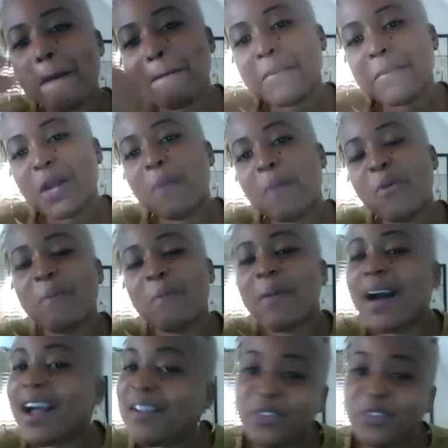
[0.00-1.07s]
come on
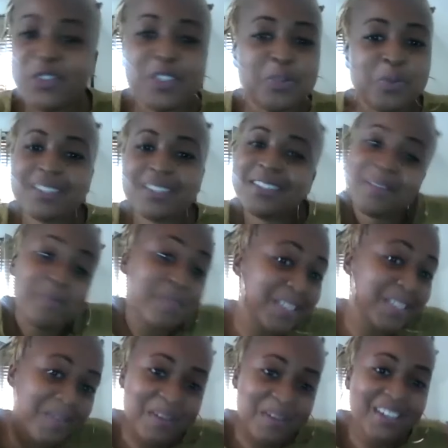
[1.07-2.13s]
by if you just want to send me
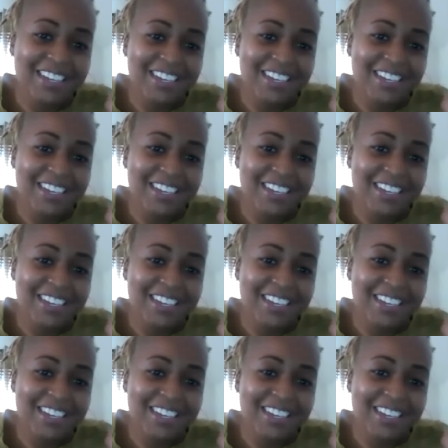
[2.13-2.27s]
some money.